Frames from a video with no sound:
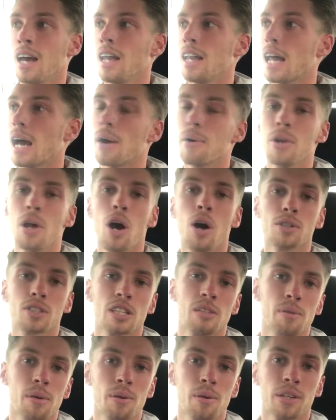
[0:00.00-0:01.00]
Now, I know
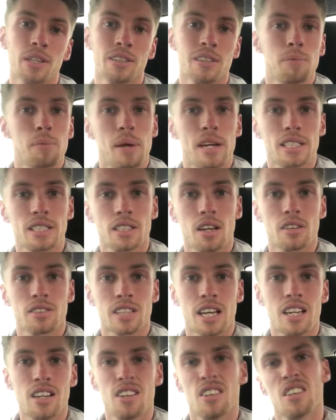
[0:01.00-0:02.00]
some people are going to be pissed off
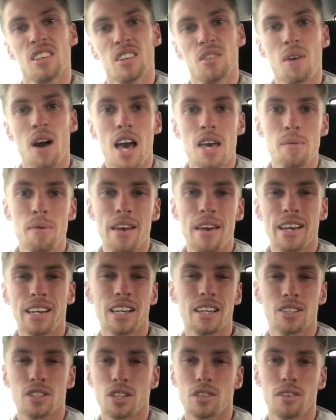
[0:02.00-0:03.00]
saying, oh, why make it
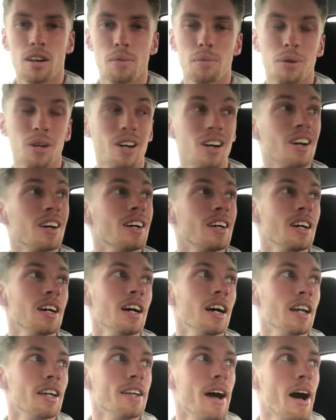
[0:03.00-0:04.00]
into a replica?
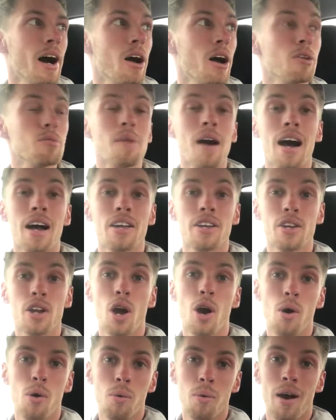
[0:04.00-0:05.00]
Now, by
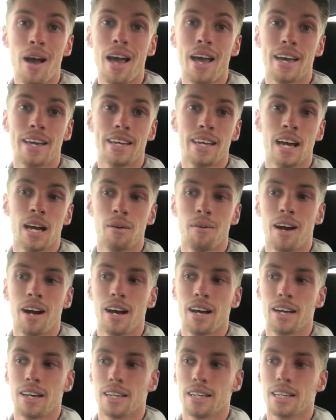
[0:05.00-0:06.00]
no way am
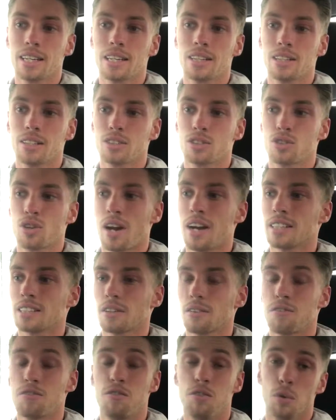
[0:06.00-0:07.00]
I trying to
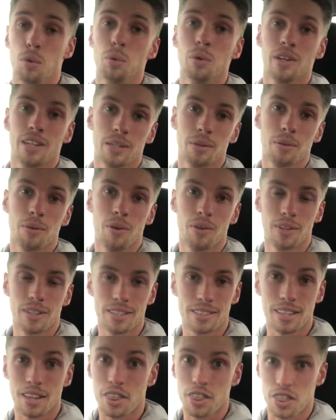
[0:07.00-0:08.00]
fool anyone
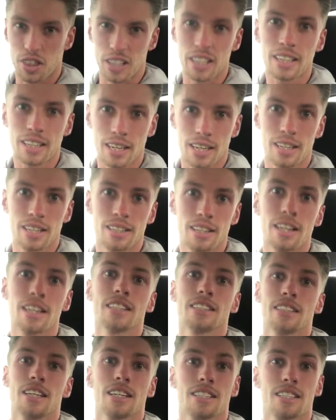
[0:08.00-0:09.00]
into thinking that
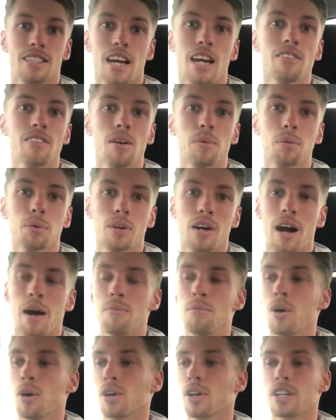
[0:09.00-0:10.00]
it's an STI replica.
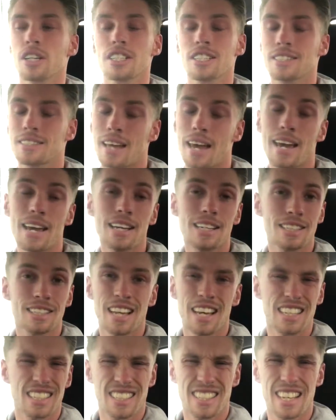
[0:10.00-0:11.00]
I'm not going to say it's
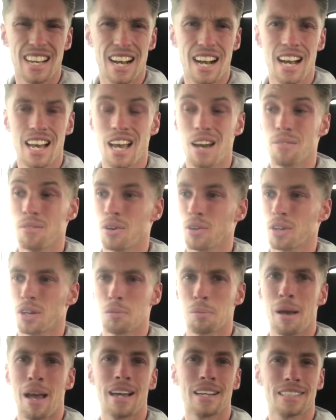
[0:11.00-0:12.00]
an STI, I'm not going
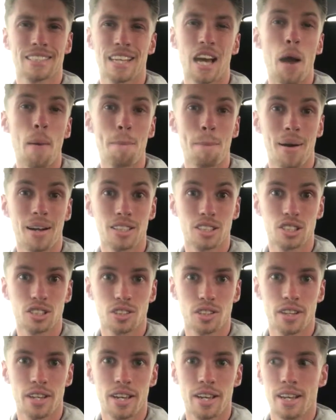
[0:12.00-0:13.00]
to put STI badges
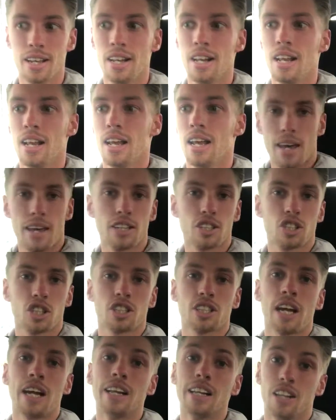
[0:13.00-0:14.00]
on it. It's
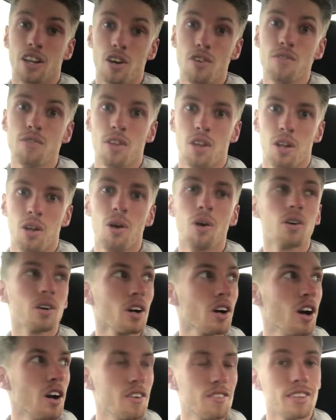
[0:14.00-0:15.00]
just I love the look
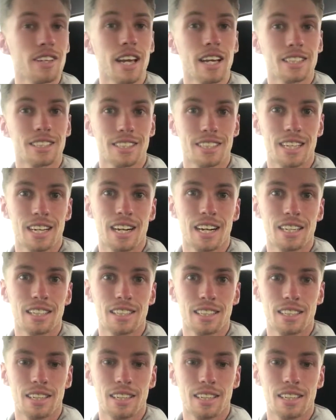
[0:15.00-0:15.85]
of the STI,